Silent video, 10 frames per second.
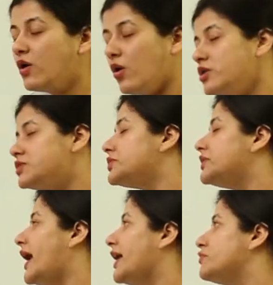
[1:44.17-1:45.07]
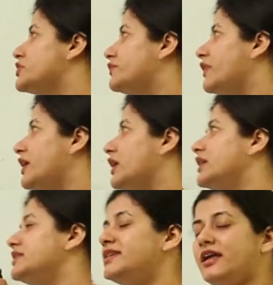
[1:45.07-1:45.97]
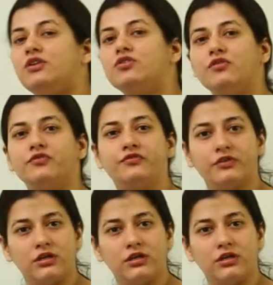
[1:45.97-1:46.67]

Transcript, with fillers: Also, the atmospheric content of